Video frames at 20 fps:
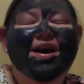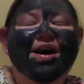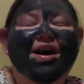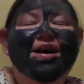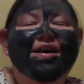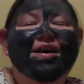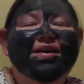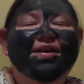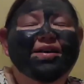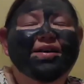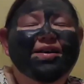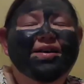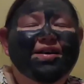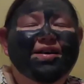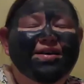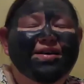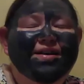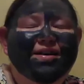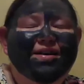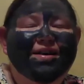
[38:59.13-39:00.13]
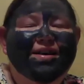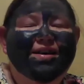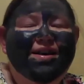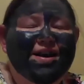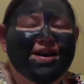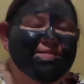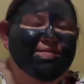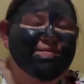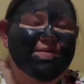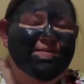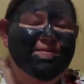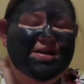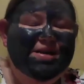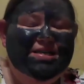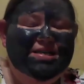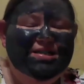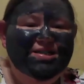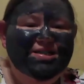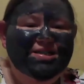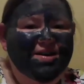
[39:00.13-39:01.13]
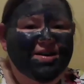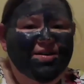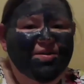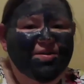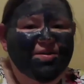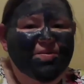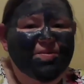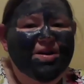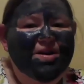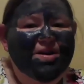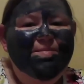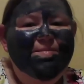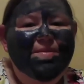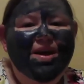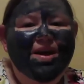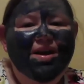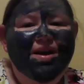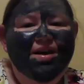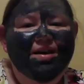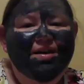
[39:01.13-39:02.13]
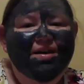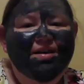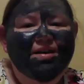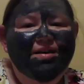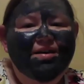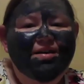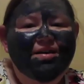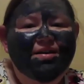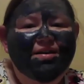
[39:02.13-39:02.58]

Yeah. Can everybody tell where my